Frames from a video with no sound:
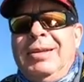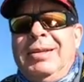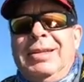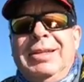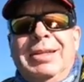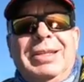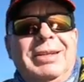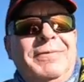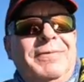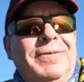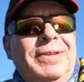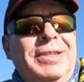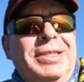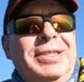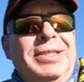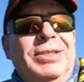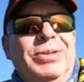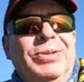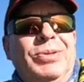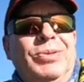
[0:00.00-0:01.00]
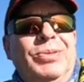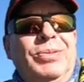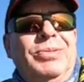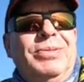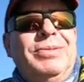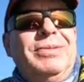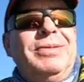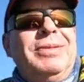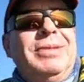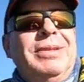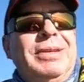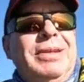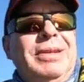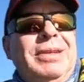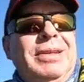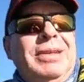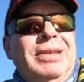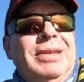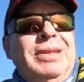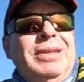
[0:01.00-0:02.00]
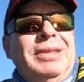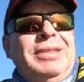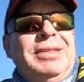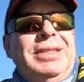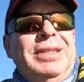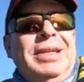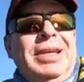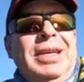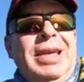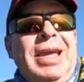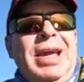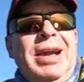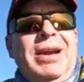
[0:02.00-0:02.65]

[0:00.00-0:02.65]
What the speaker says: they're definitely still sitting